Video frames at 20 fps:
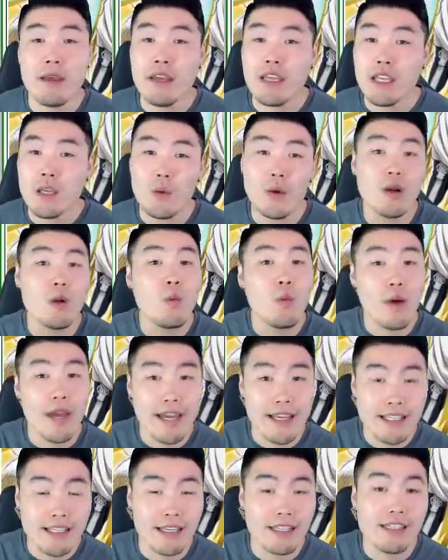you want to
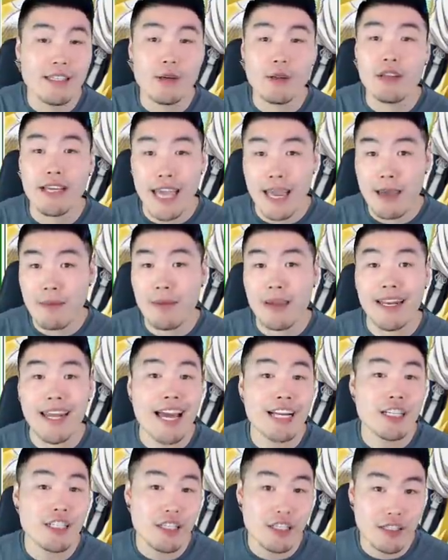wait until the campaign
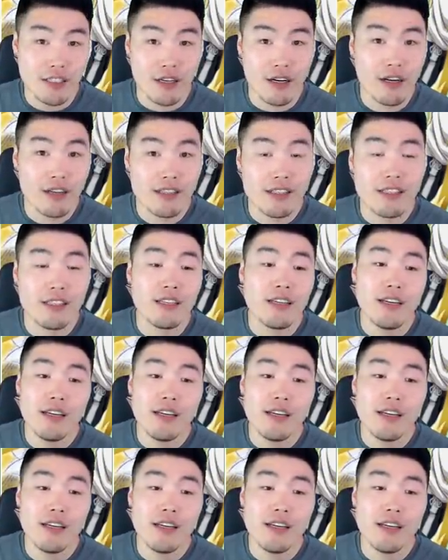actually starts